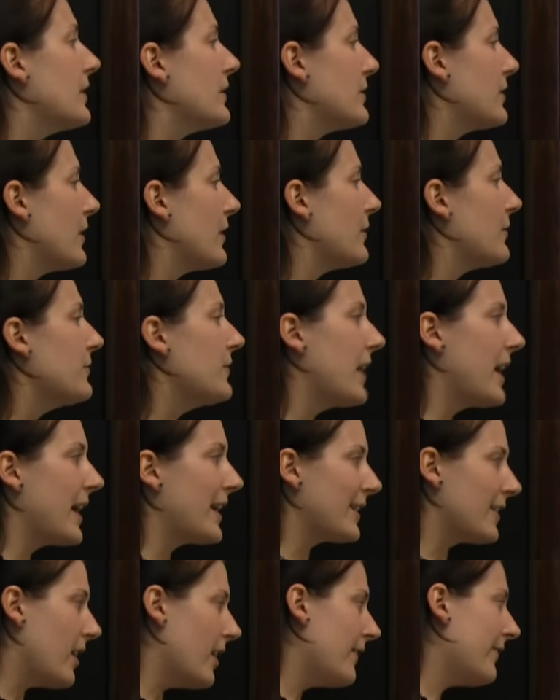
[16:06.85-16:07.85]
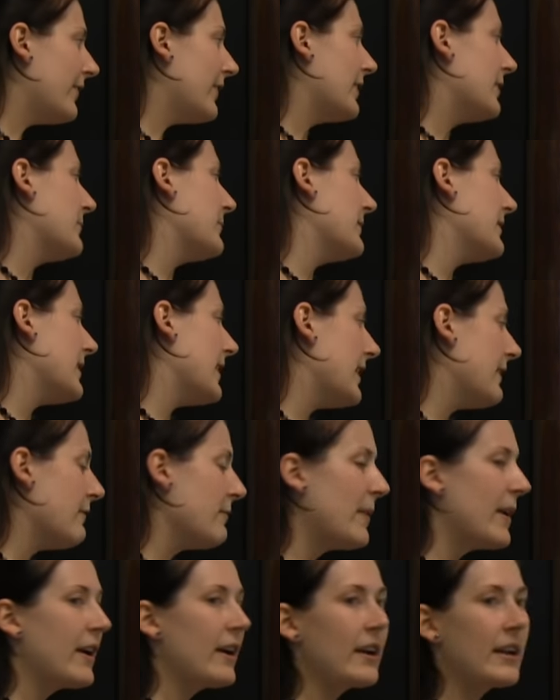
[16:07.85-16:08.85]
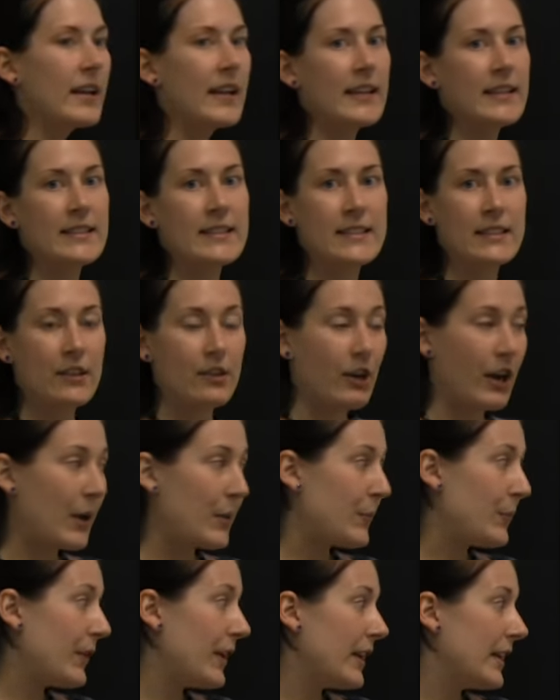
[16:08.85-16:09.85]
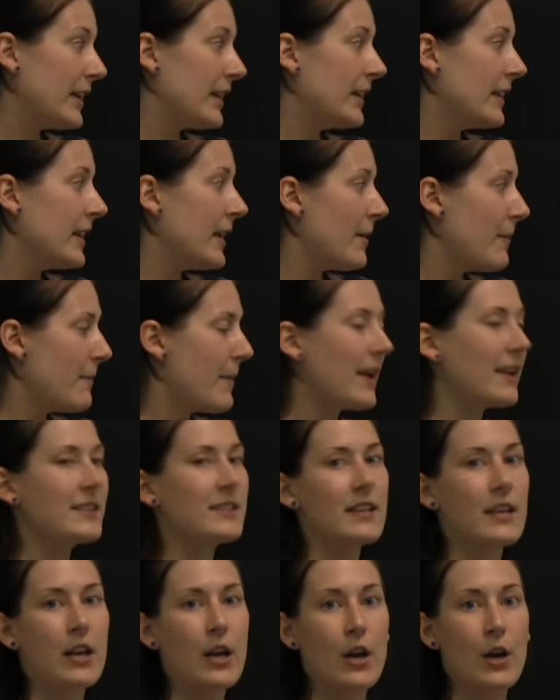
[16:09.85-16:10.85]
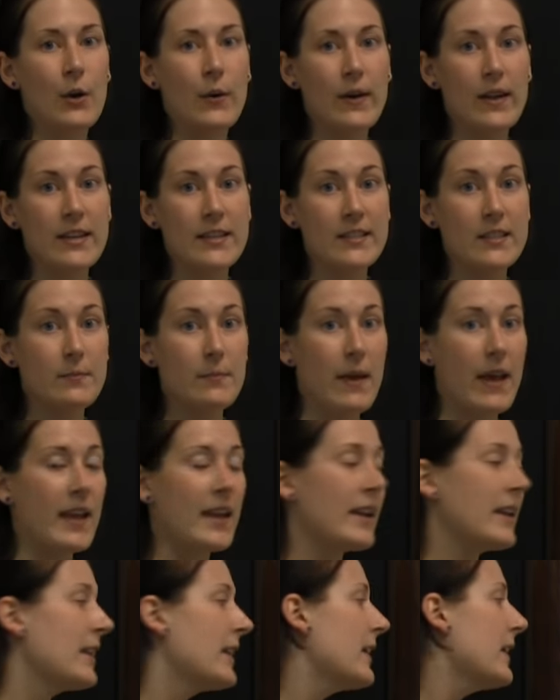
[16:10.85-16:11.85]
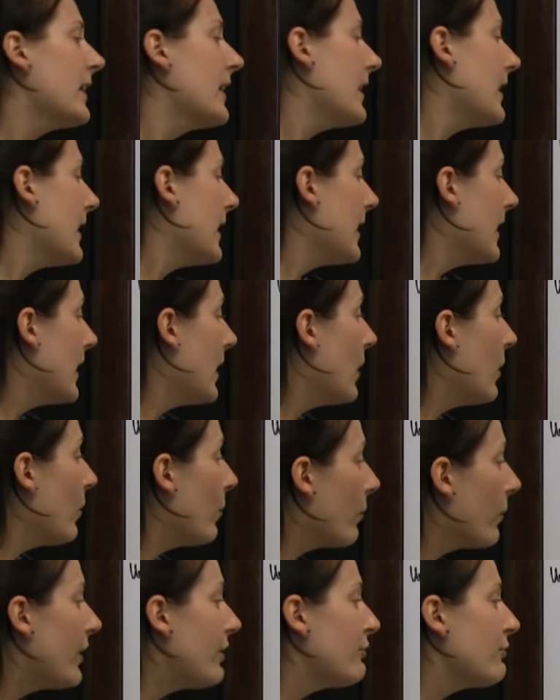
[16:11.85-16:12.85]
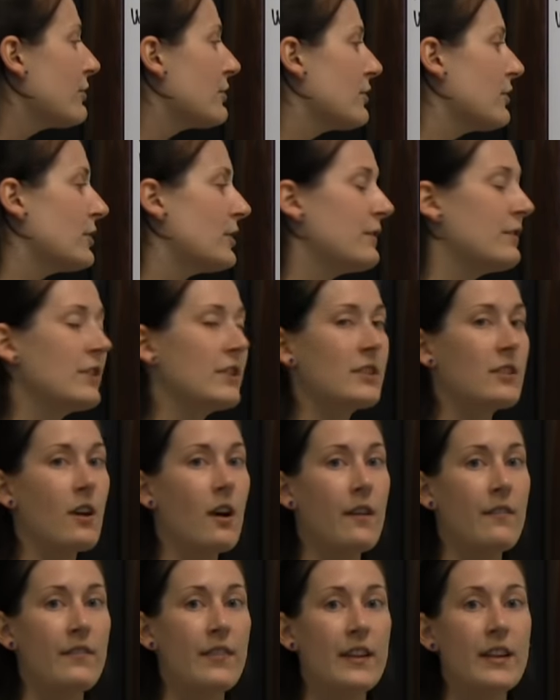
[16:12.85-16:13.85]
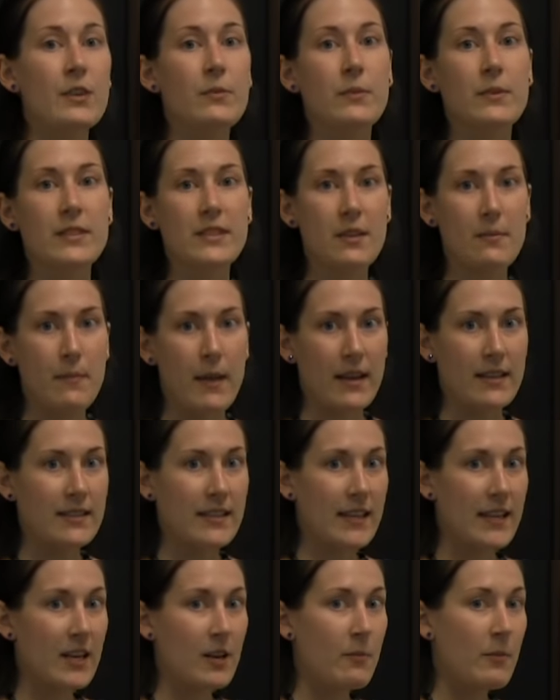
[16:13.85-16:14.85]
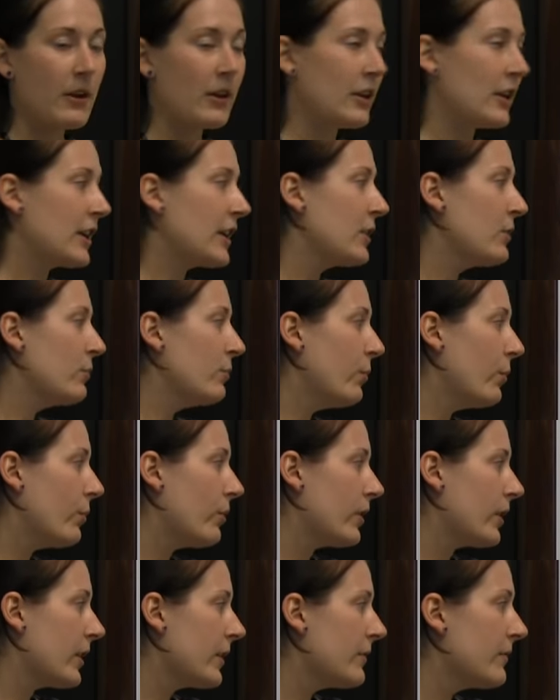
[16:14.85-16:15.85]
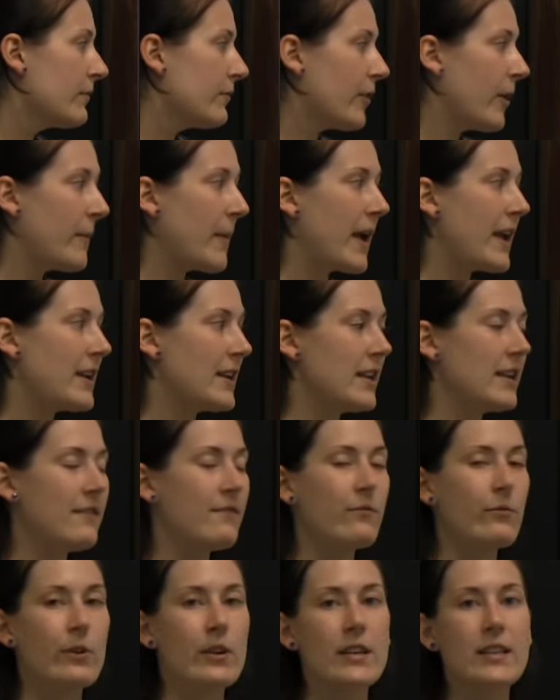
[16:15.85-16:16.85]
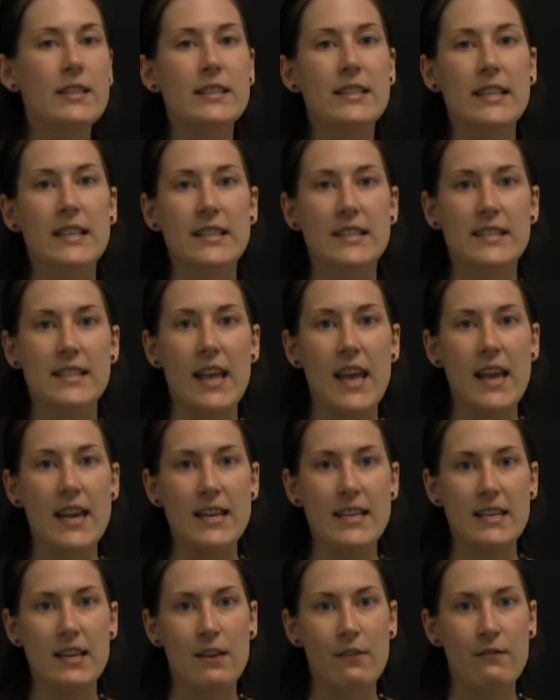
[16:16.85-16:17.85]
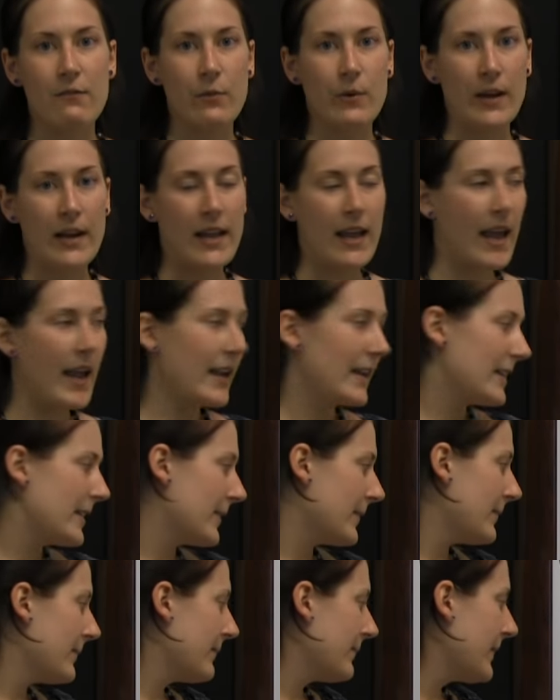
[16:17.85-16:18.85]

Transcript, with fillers: So they had conflict with Native Americans, Great Britain, Mexico, and Spain. One result of this conflict was the Mexican-American War from eighteen forty-six to eighteen forty-eight.